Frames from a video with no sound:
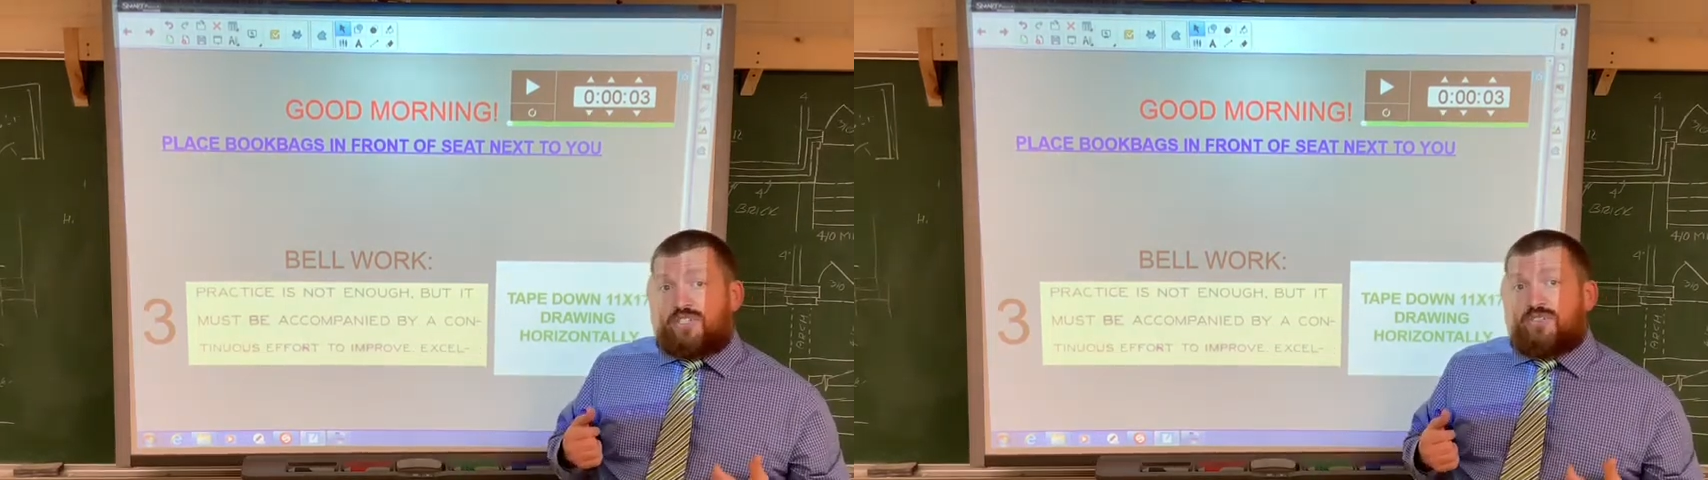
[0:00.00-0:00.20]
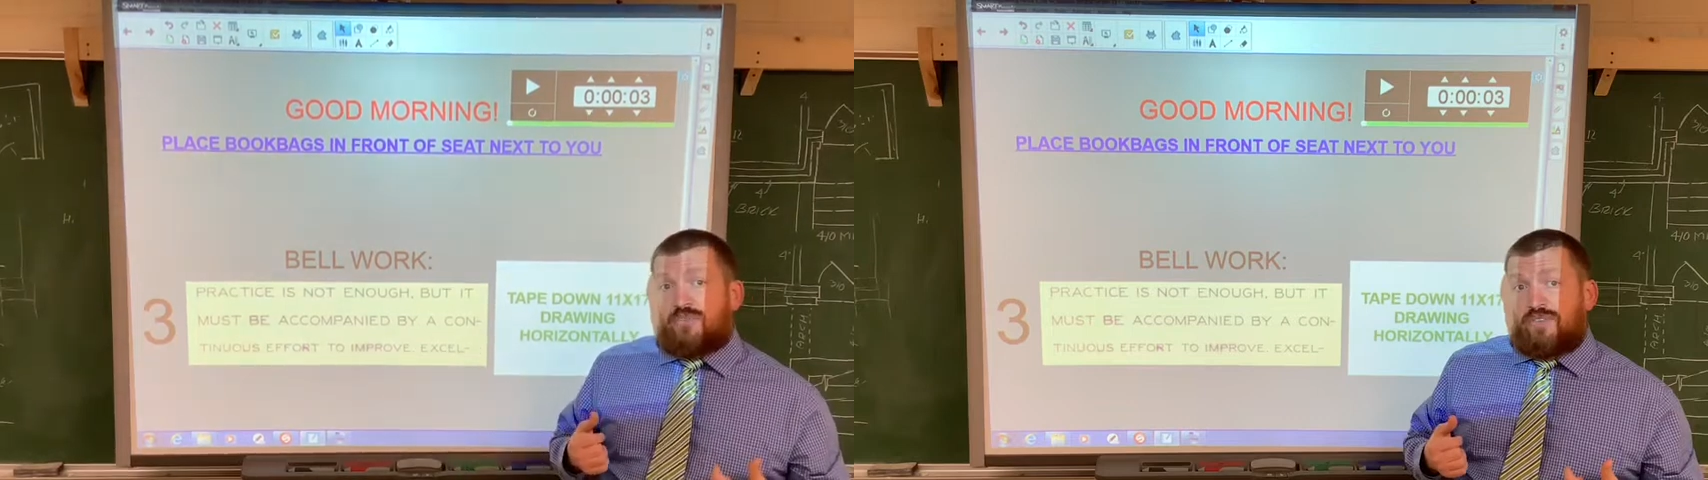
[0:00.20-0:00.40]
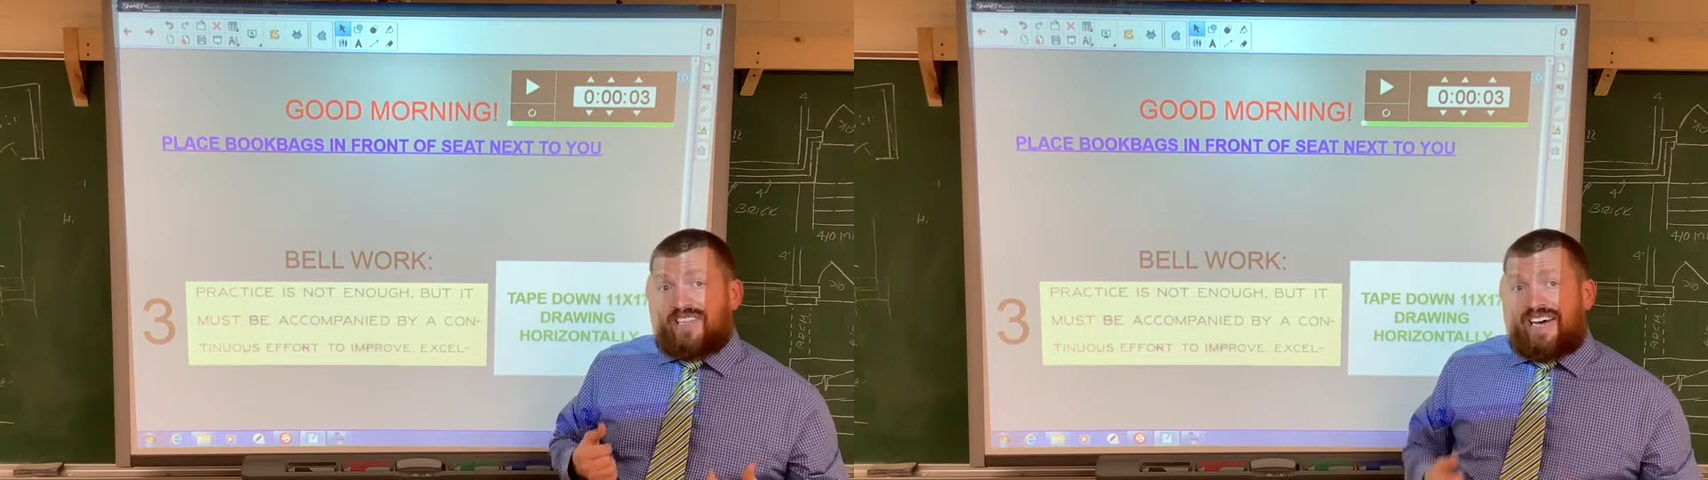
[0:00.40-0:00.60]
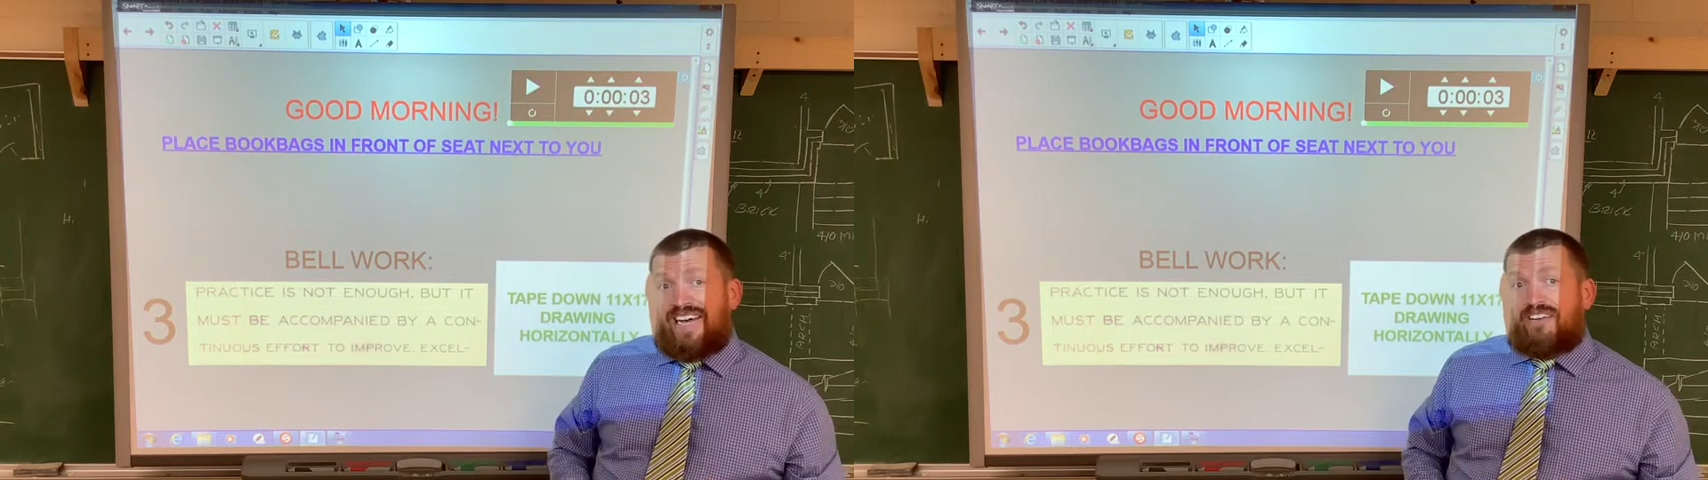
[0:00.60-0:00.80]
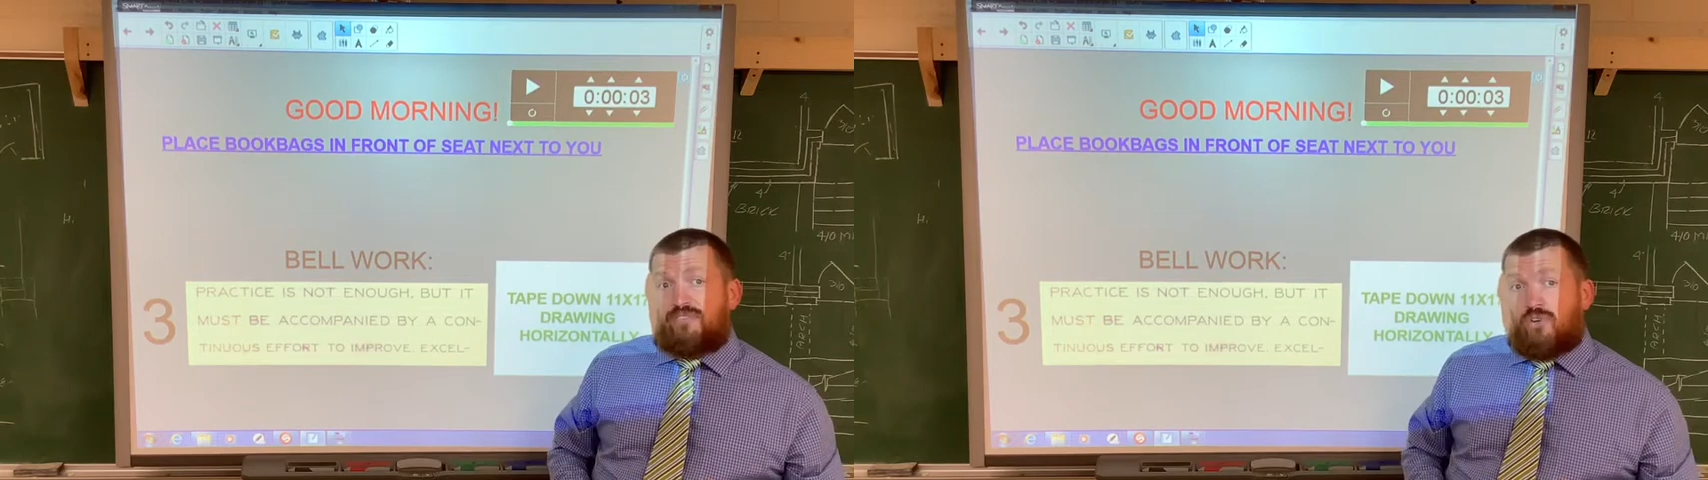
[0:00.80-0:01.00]
some
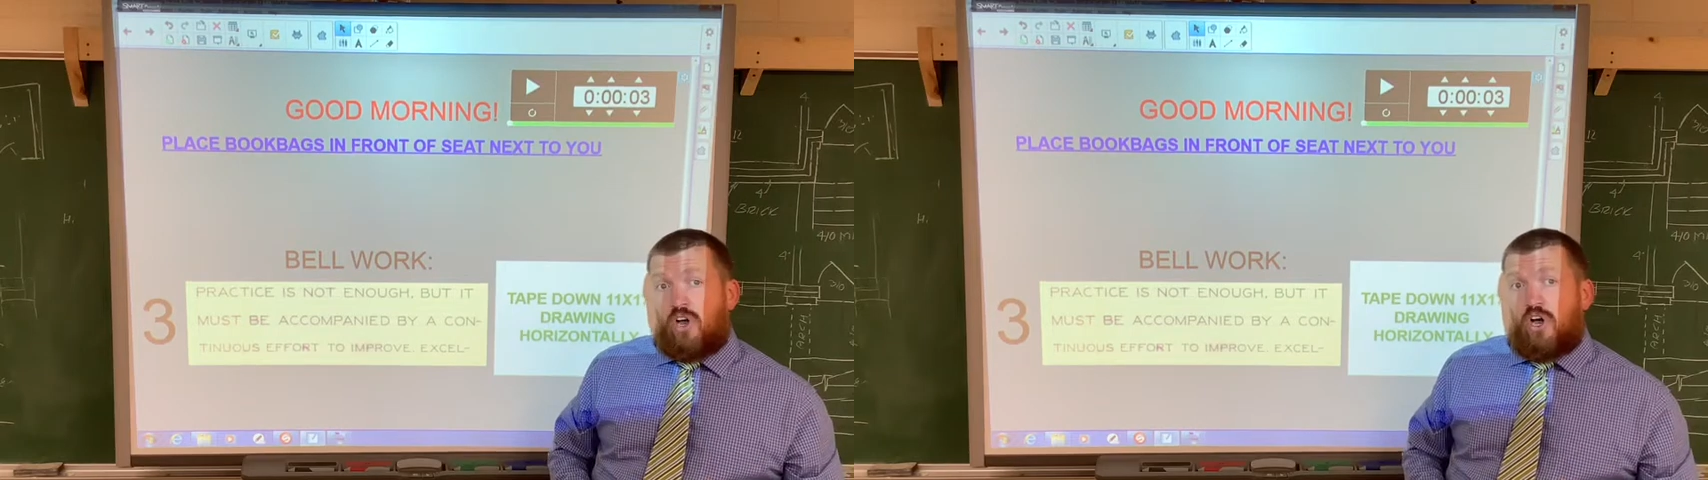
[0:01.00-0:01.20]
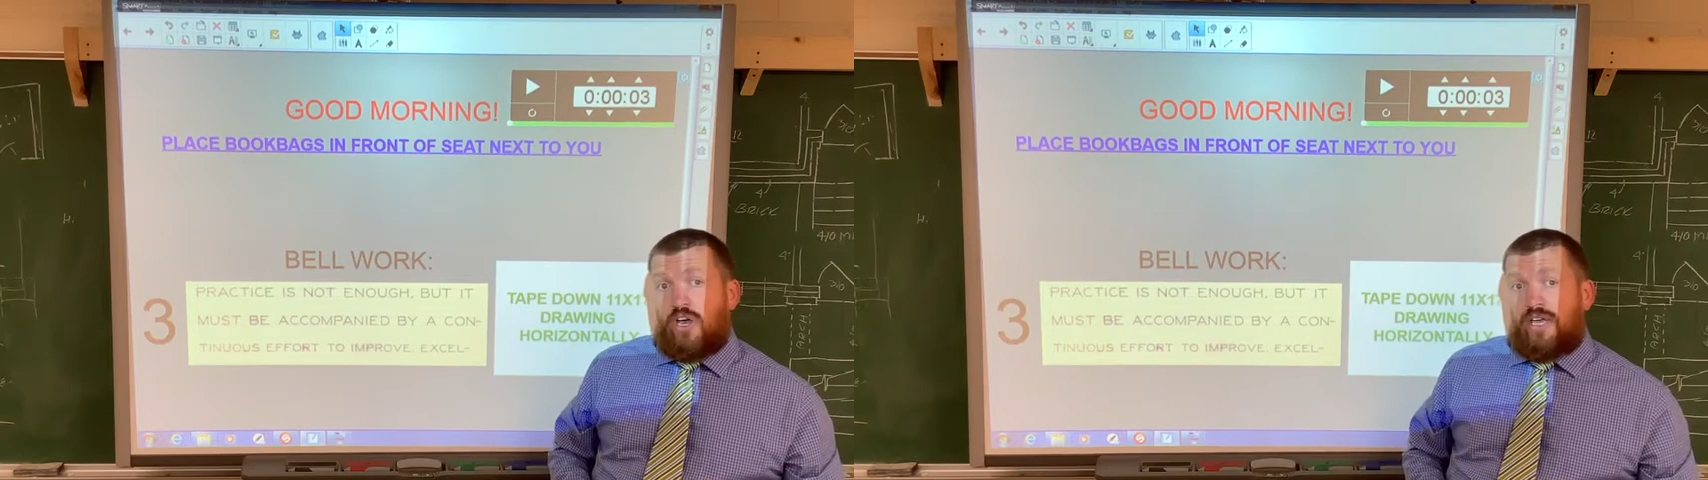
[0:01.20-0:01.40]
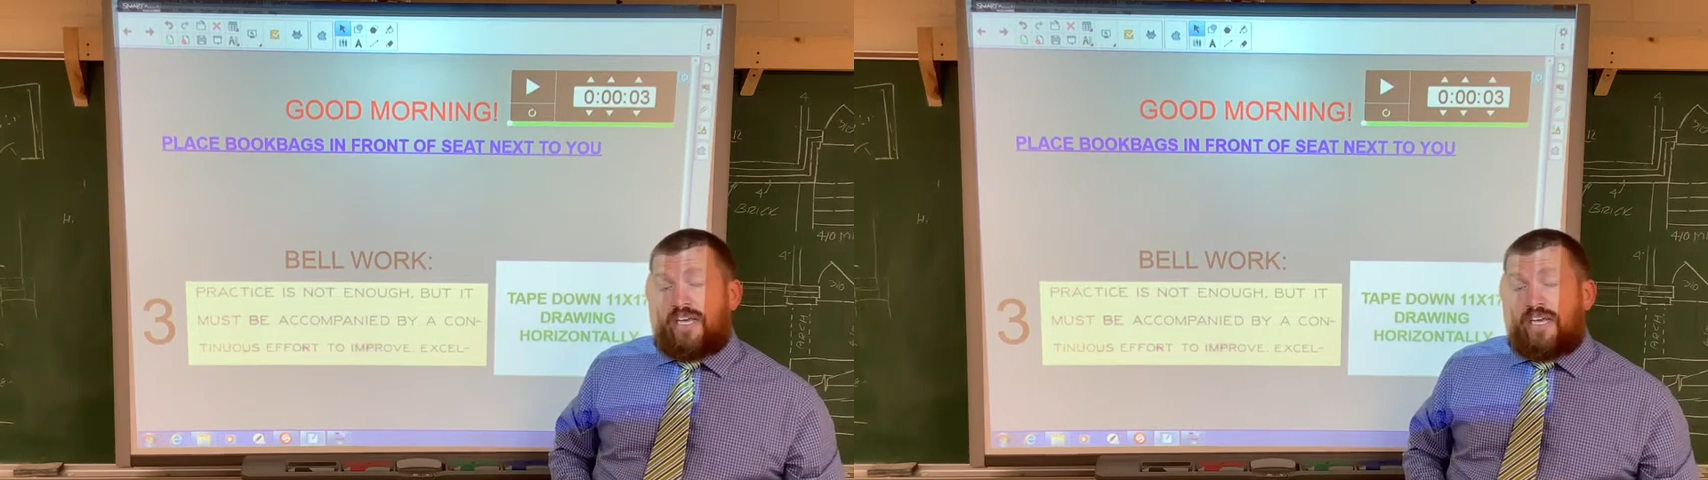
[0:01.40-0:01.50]
live drawing